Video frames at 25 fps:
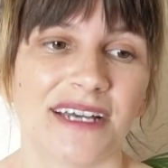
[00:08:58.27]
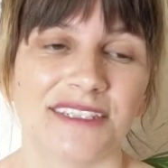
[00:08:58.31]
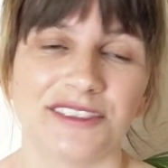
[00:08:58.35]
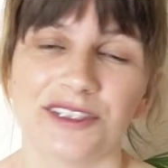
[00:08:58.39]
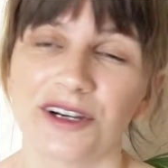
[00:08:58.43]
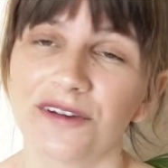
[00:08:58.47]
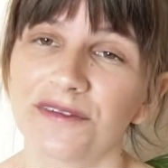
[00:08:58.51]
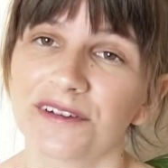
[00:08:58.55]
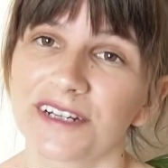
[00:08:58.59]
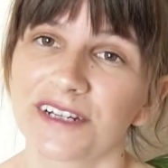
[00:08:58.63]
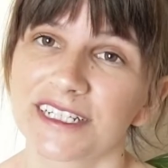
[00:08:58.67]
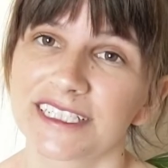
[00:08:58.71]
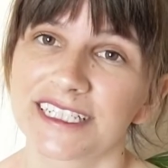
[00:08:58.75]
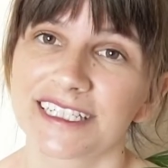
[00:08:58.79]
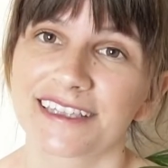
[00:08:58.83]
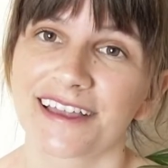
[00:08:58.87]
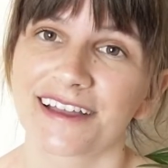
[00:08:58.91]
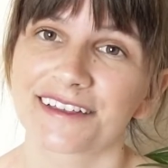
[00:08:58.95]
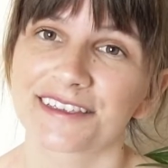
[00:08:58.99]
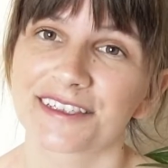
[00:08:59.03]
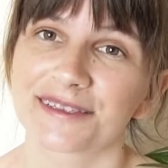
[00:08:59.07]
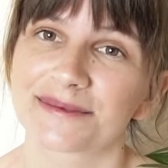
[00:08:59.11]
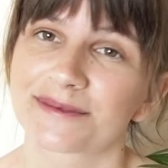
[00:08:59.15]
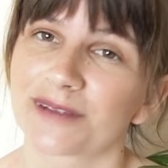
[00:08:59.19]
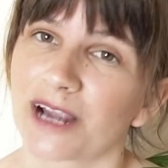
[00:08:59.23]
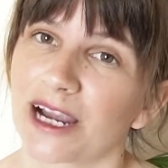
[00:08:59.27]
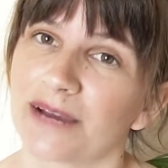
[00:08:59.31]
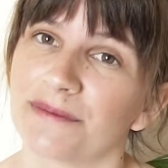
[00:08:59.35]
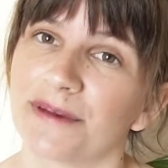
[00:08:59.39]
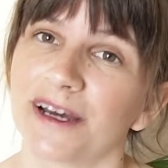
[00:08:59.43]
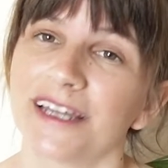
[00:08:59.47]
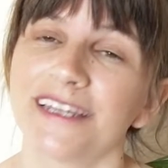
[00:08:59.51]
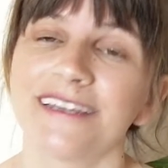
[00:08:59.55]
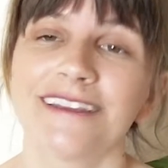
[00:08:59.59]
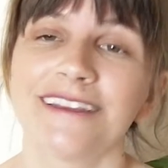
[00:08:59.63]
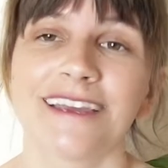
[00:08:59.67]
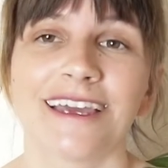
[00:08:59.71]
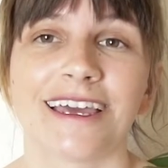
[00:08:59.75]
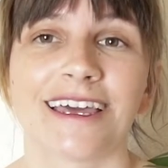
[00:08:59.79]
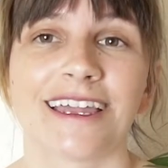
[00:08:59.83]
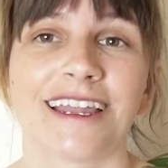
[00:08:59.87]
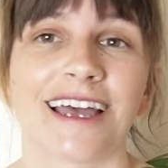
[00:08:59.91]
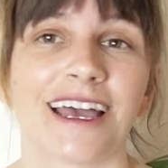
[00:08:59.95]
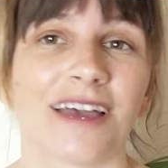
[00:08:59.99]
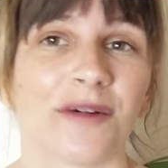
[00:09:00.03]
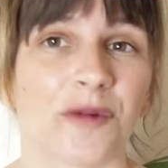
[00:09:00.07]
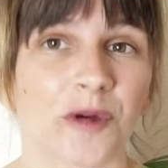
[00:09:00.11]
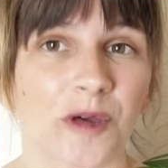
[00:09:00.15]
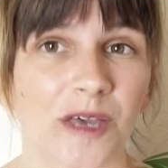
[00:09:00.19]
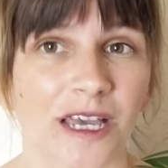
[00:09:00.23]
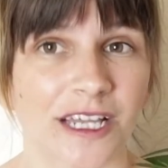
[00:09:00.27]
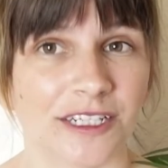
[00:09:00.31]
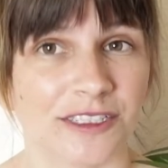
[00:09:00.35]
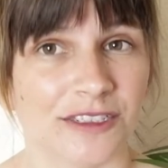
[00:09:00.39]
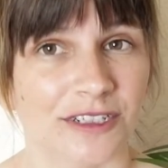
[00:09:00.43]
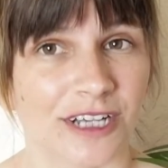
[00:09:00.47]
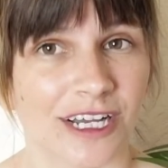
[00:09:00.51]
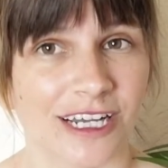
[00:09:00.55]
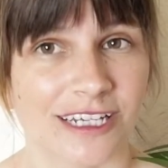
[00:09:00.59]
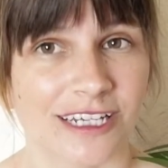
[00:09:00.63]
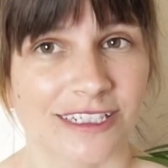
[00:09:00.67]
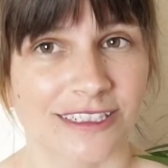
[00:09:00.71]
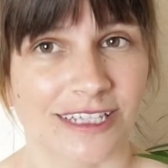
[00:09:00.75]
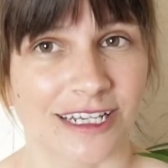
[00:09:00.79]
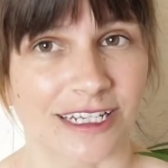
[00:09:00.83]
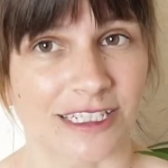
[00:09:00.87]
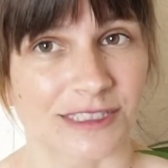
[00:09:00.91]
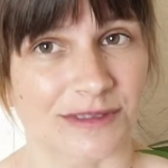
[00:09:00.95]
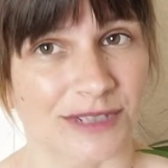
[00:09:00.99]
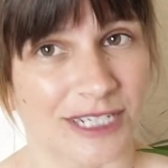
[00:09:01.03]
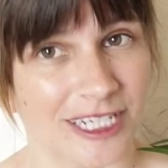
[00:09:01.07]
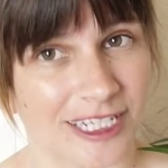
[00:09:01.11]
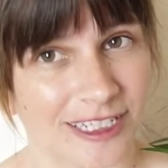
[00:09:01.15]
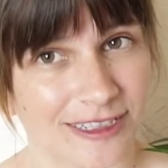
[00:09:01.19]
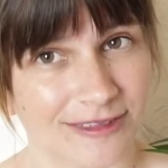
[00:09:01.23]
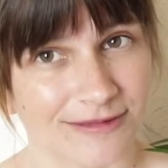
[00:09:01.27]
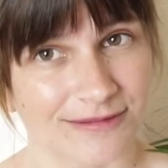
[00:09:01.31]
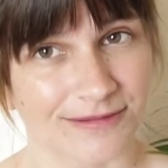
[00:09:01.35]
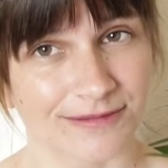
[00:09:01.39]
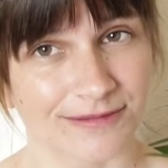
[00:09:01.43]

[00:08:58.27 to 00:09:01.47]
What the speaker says: don't forget to hit that subscribe button, and I will catch you guys next week.